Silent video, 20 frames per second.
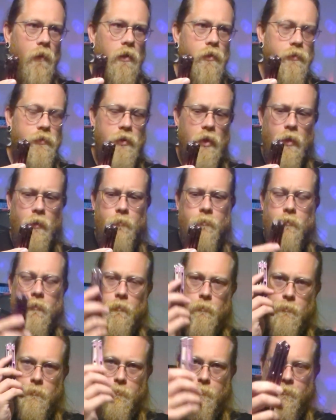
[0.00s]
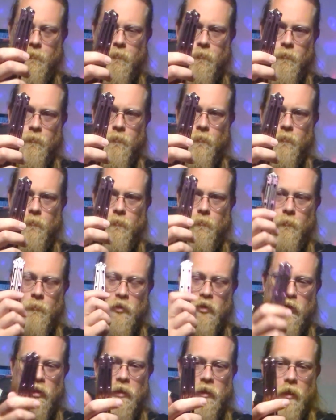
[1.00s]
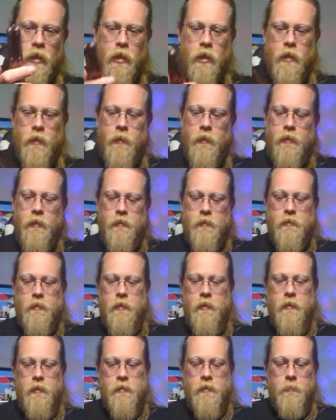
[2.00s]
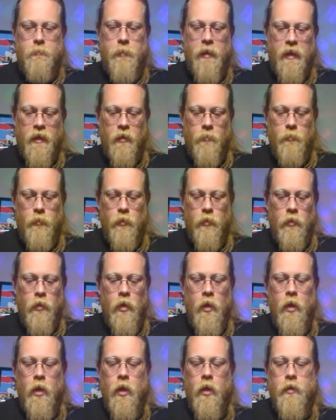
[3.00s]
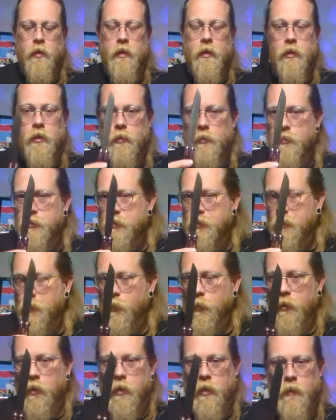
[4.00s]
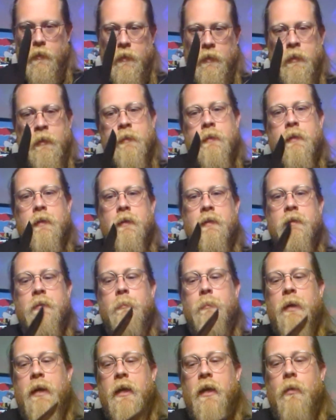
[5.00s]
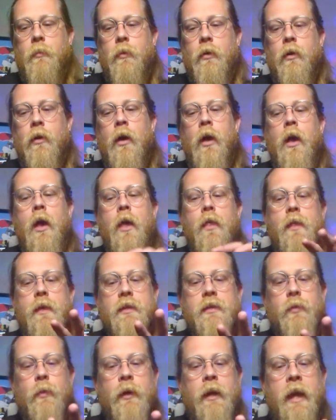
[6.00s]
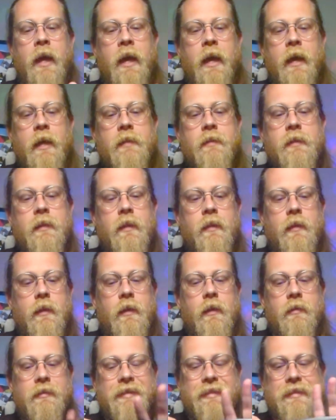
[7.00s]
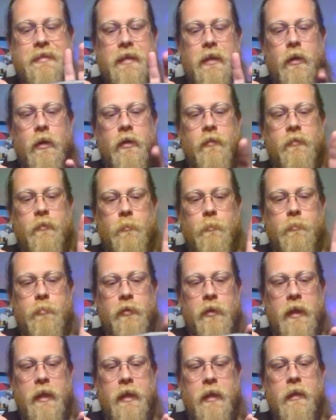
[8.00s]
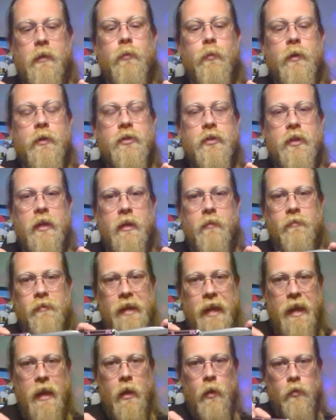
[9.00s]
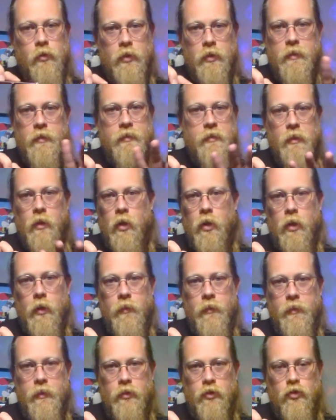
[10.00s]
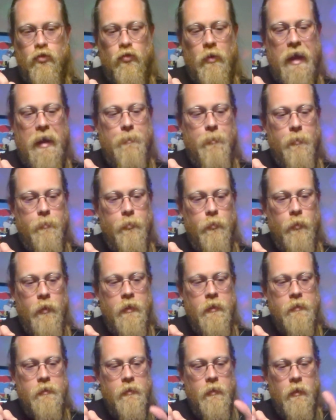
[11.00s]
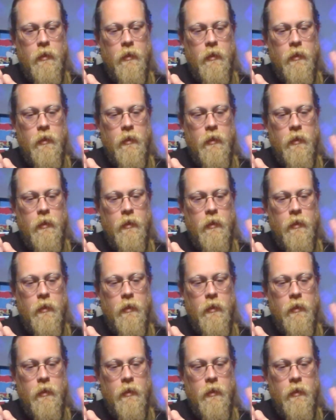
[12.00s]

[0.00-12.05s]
So machining on these is impeccable. The QC work on these is impeccable. This one has the Serif blade, which they've now just called the drop point.